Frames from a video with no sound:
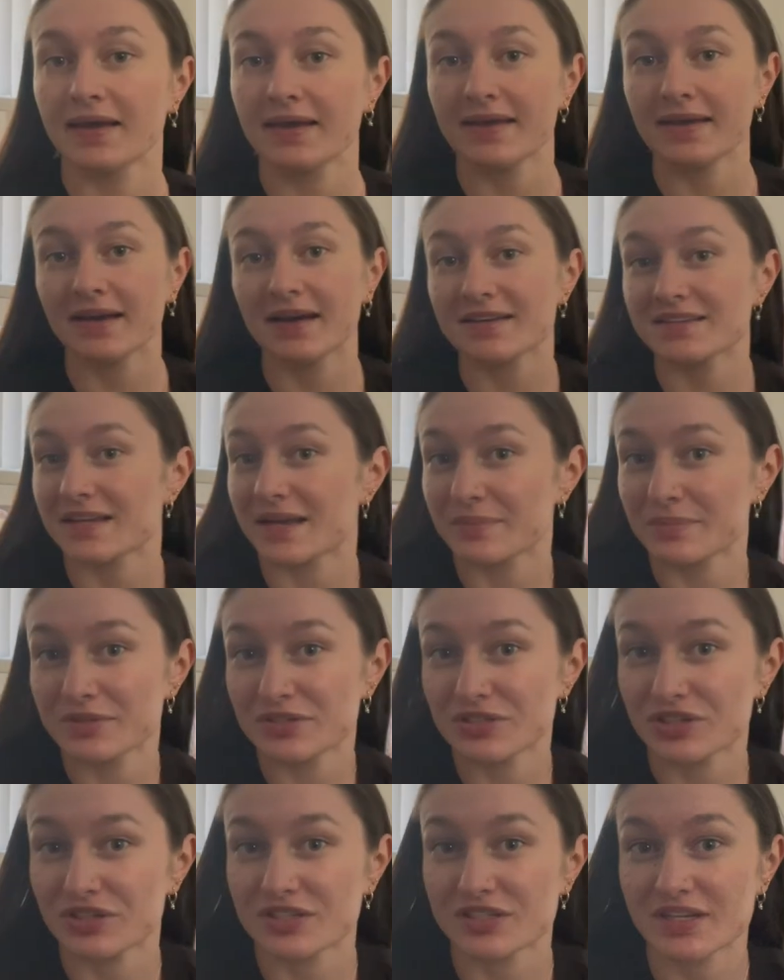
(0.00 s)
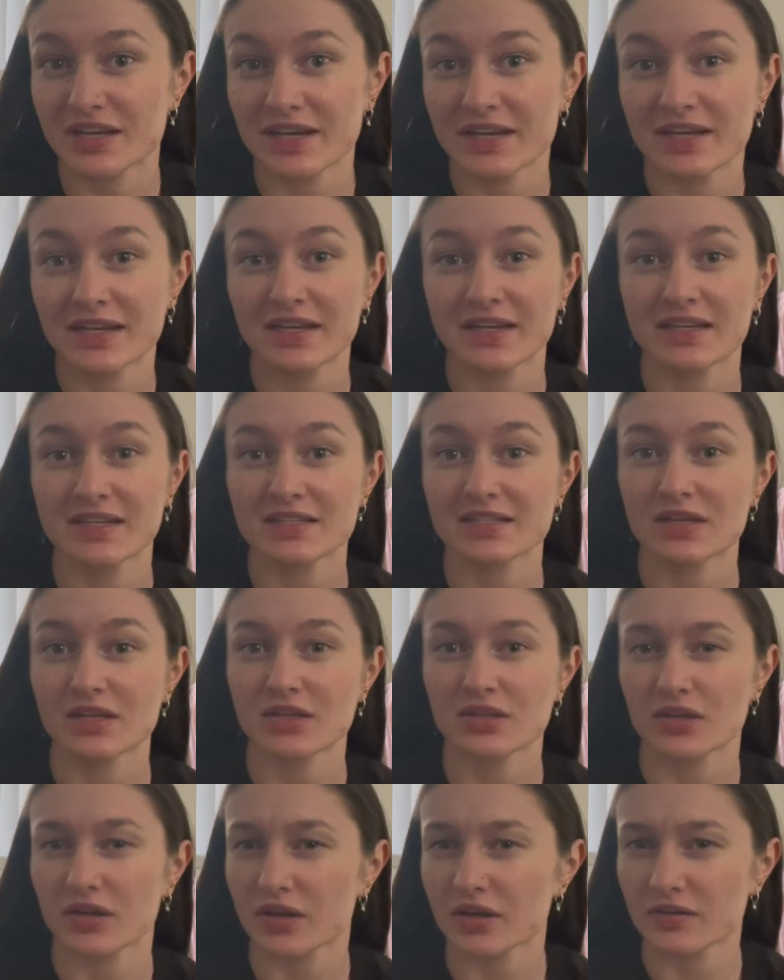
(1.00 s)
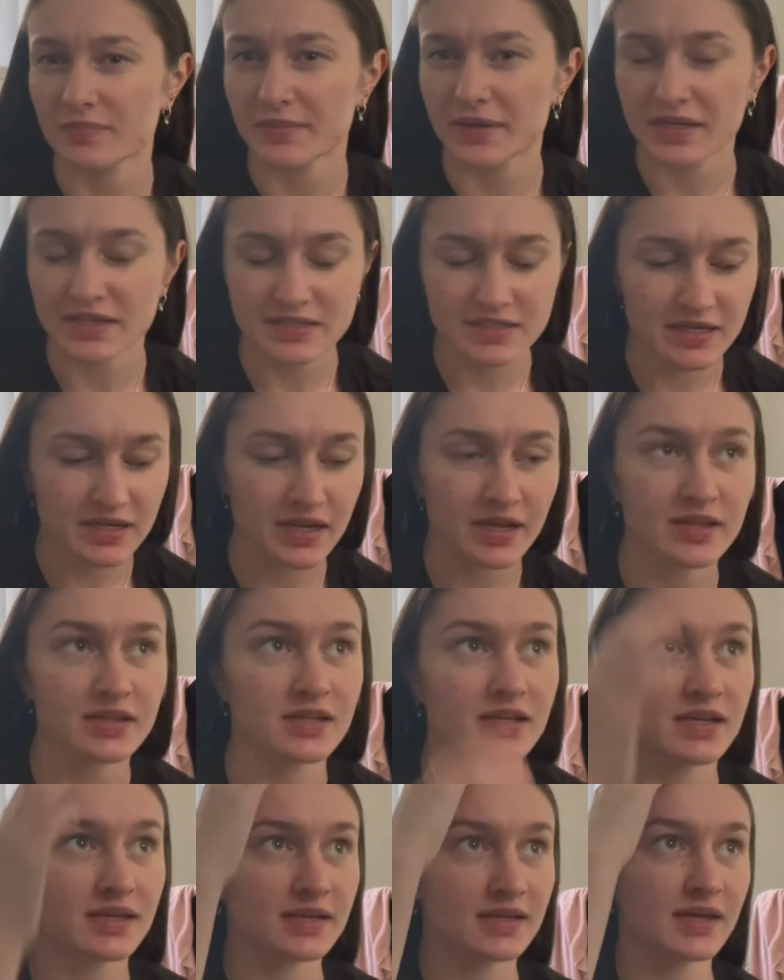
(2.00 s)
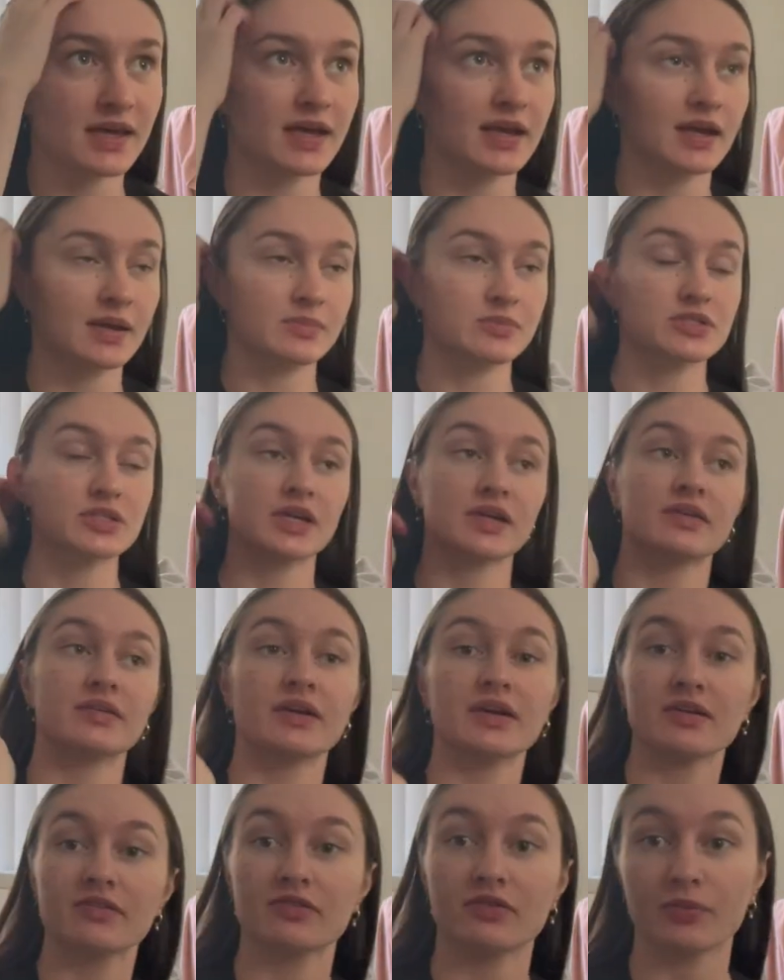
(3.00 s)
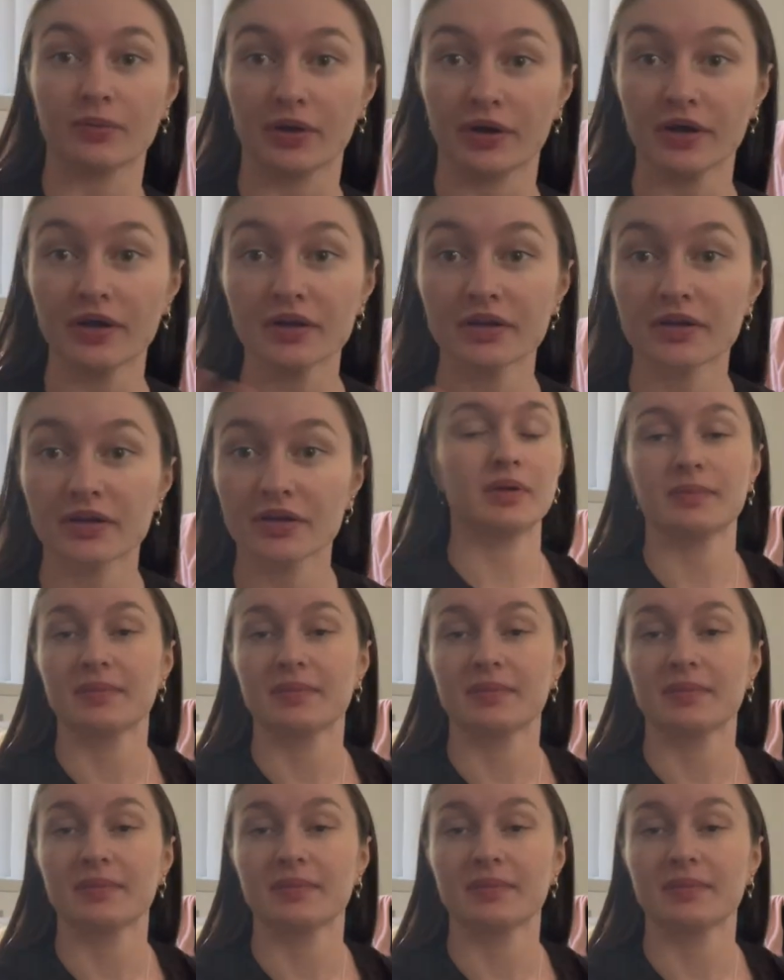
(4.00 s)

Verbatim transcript: Hey guys, happy Tuesday. It is the third of May today, I think, and I'm just getting ready for work.